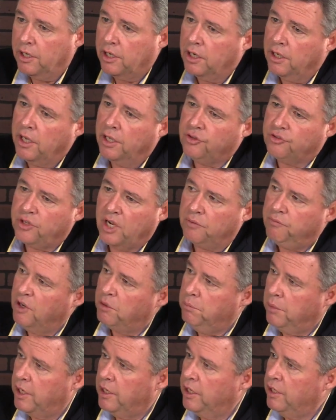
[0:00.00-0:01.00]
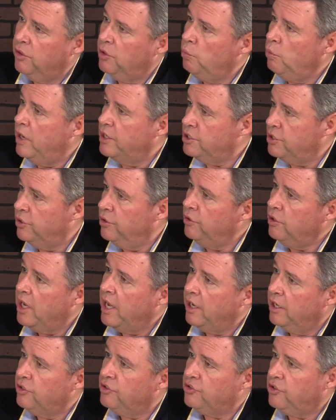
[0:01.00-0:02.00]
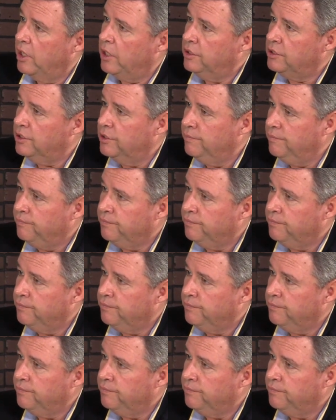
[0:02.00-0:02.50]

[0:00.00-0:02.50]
against everybody in the Western United States.